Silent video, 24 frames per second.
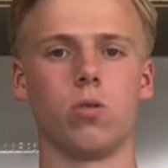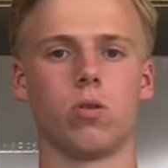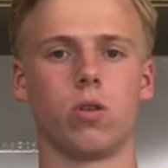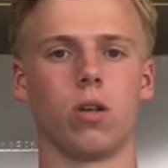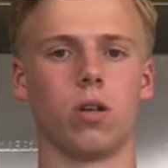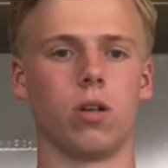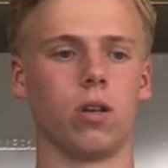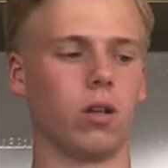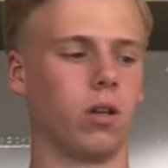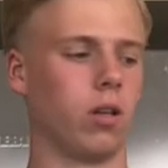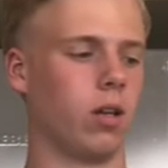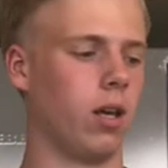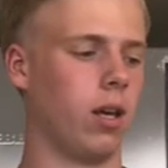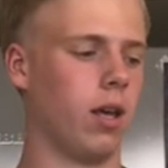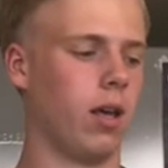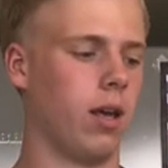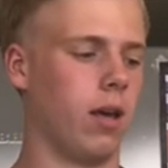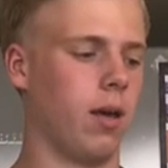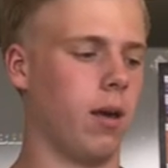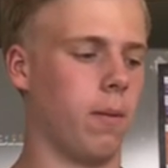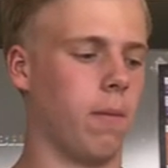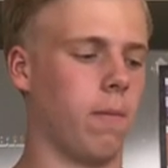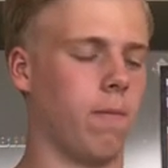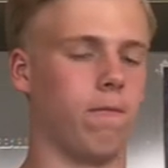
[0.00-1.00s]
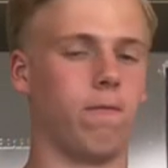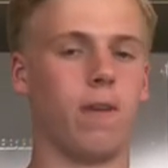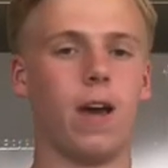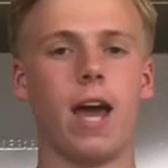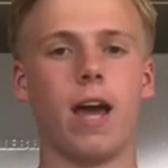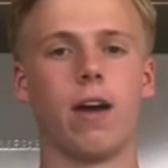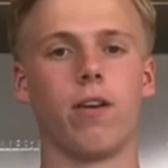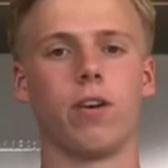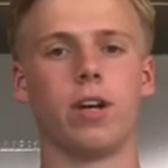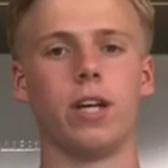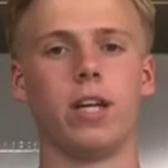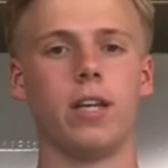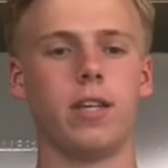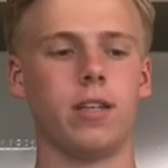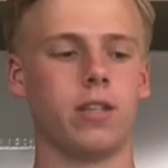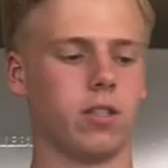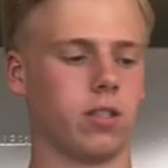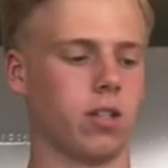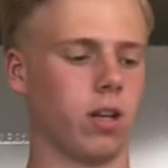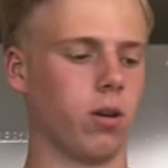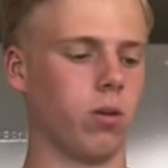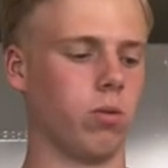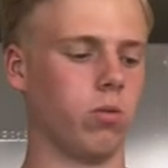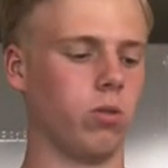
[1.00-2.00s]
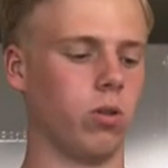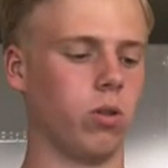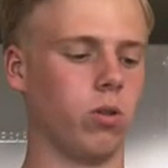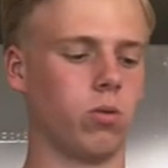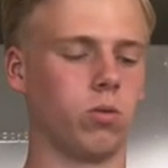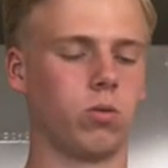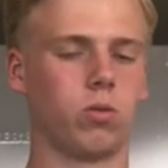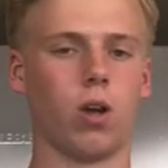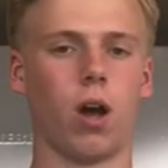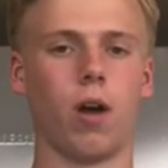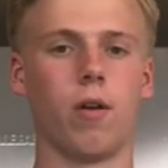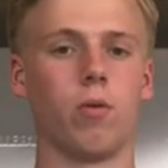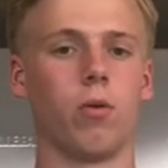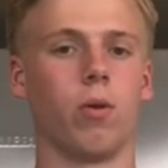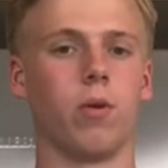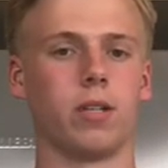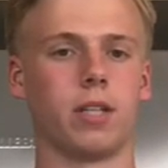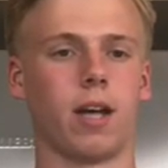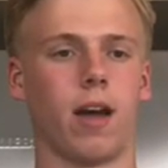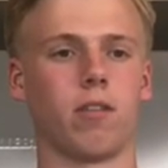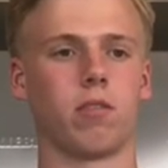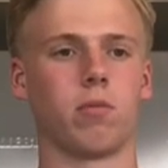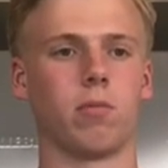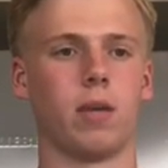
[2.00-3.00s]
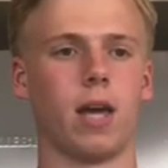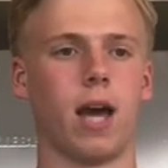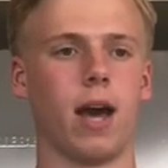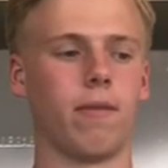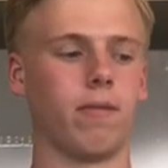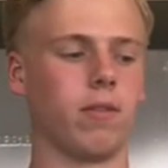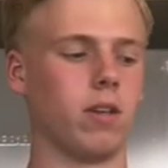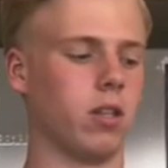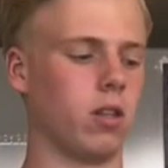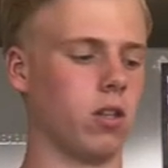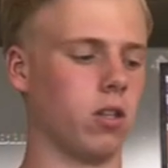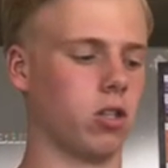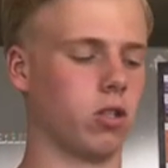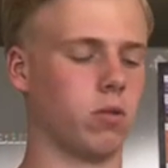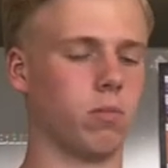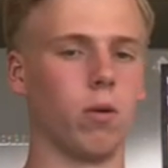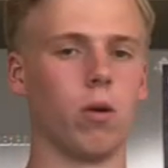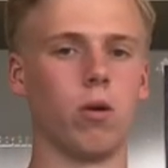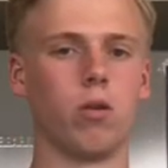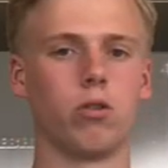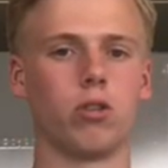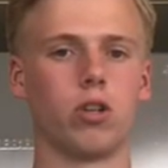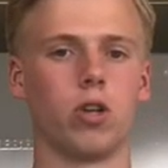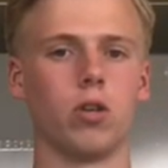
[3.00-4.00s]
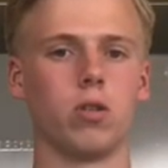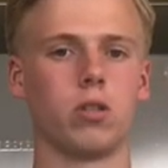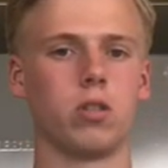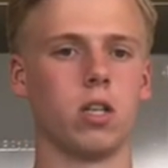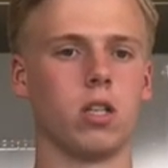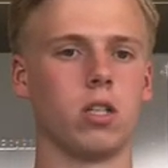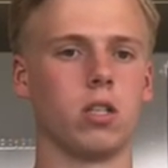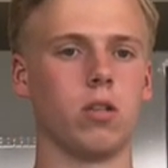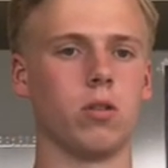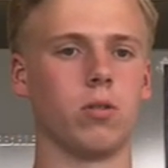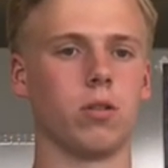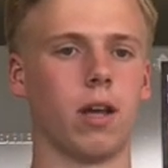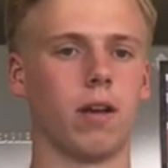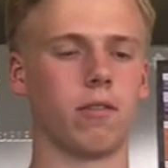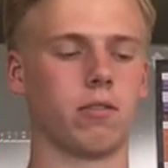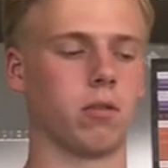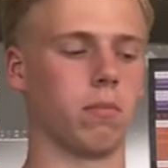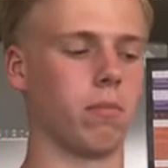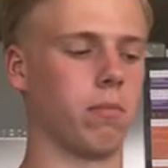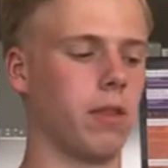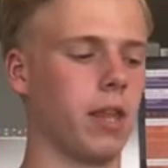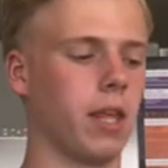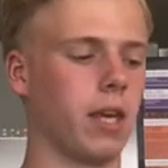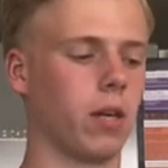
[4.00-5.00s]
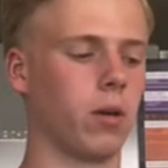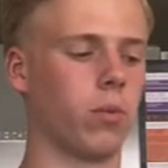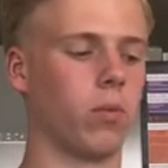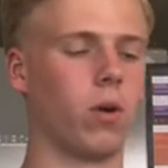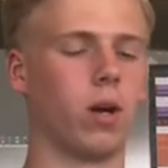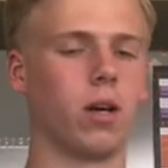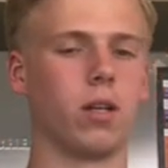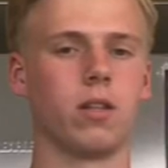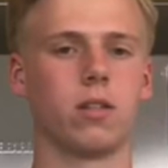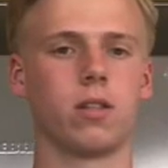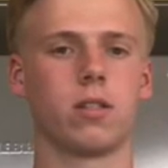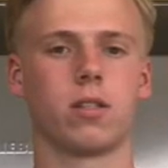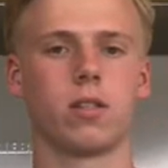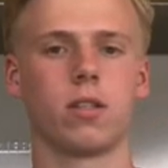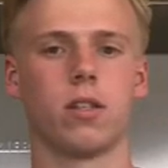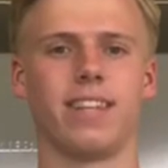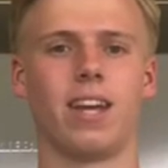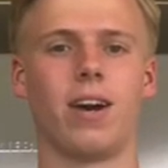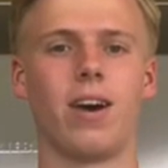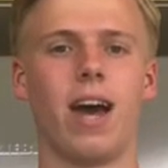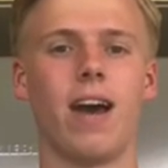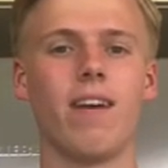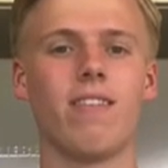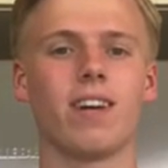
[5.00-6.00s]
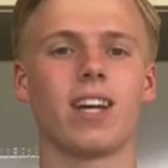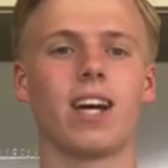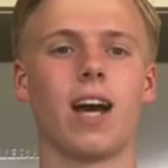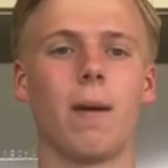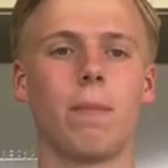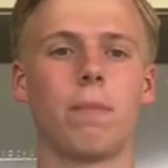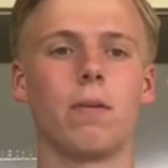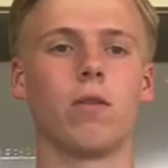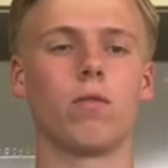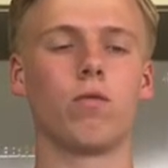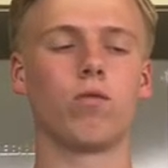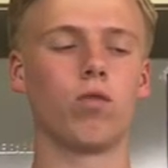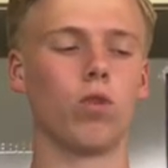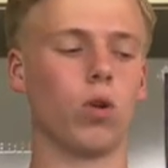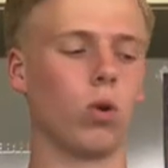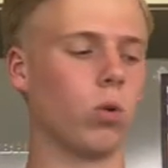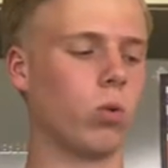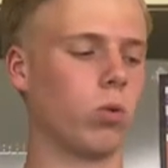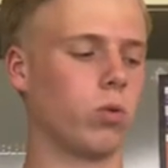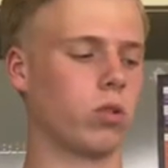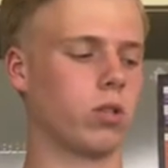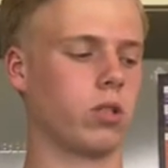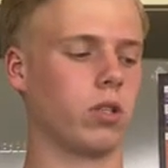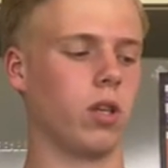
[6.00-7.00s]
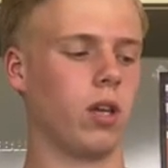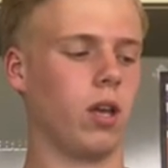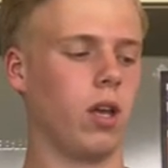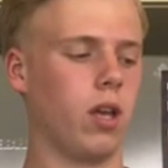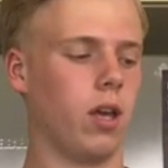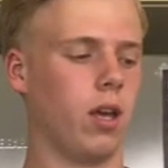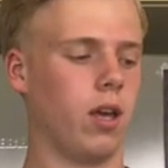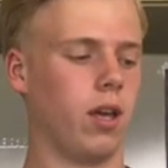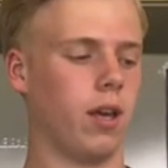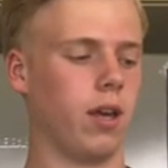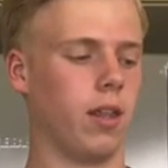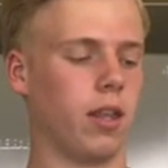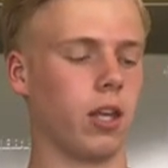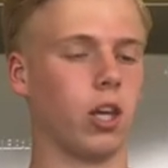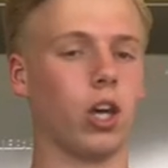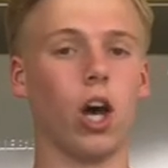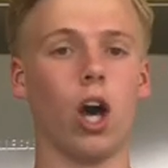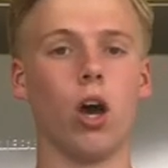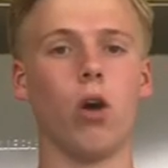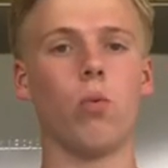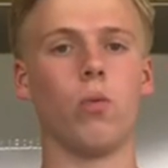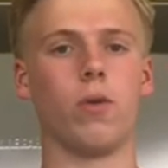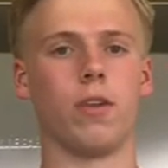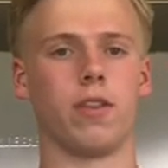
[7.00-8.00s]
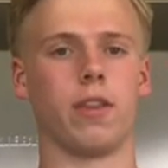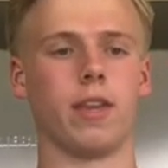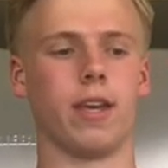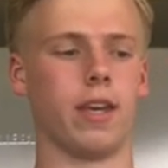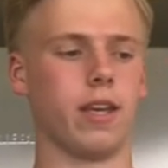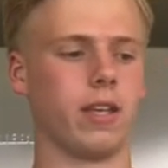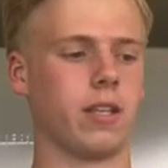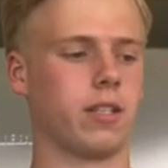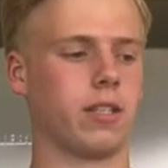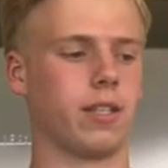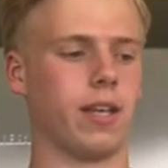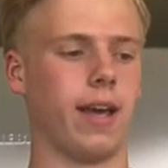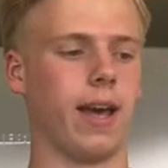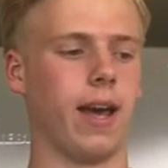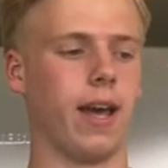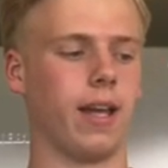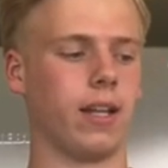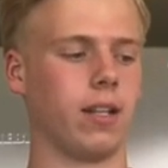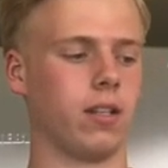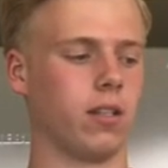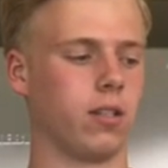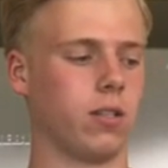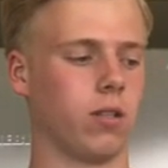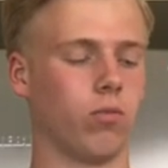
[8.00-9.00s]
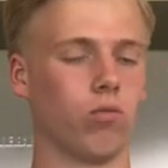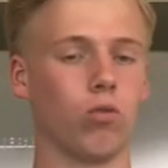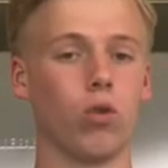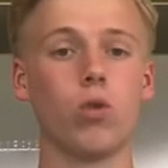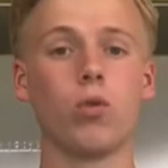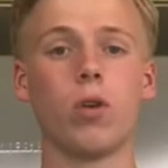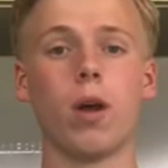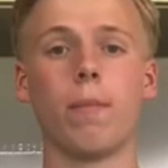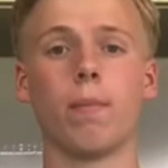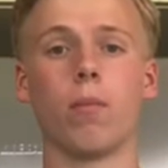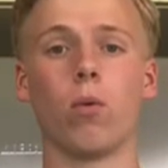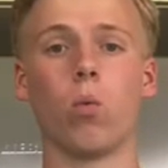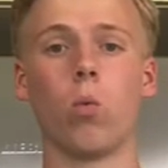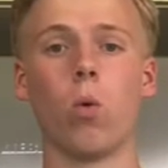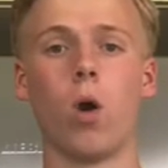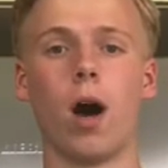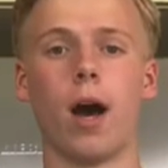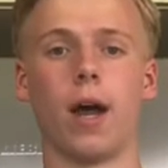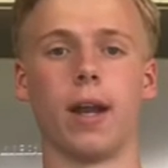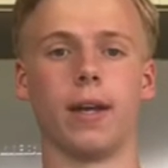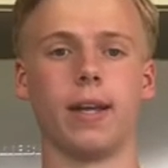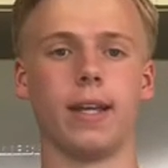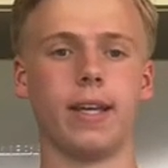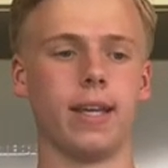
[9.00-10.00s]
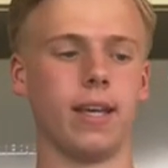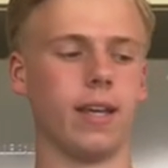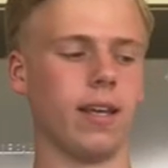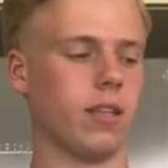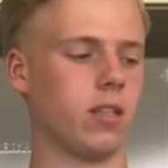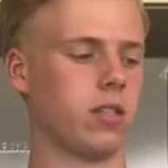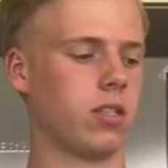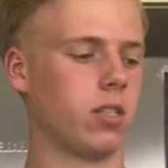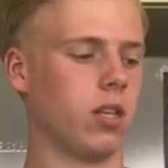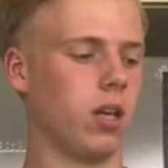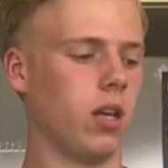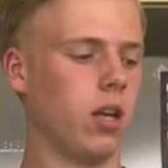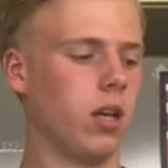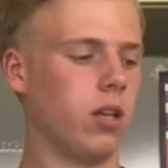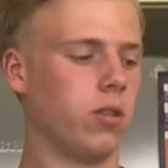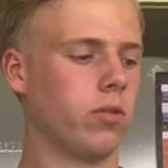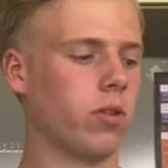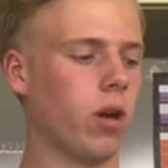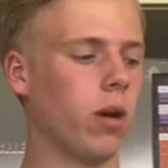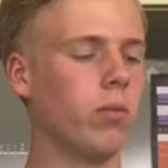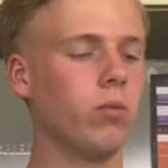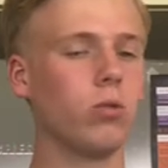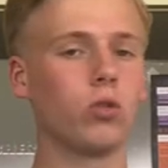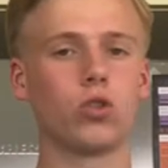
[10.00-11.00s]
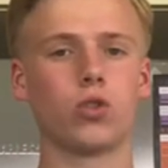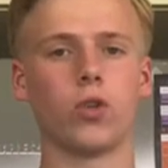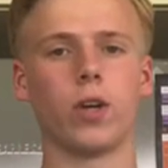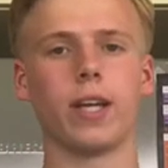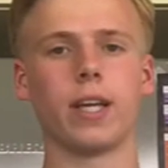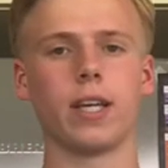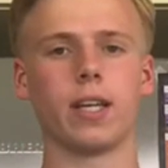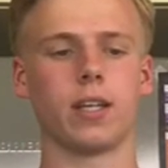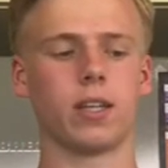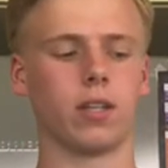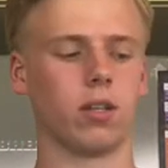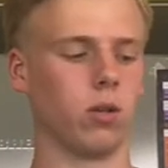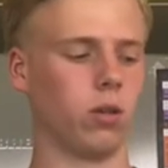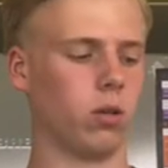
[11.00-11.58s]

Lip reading: you can vary, so you don't always have to be having the smooth juices, you can have some thicker ones. Now I have a couple of rules that go with this, and rule number one is don't drink